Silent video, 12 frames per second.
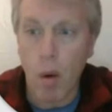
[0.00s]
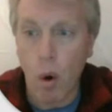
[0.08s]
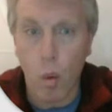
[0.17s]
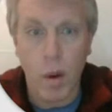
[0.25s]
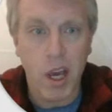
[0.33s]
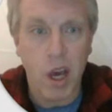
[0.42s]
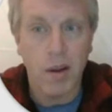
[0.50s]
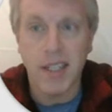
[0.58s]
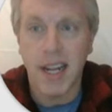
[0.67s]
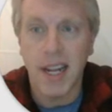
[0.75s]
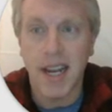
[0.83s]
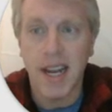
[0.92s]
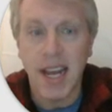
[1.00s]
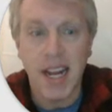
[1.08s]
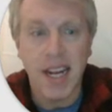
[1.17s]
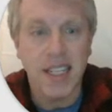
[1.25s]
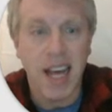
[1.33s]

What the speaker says: what we're going to need to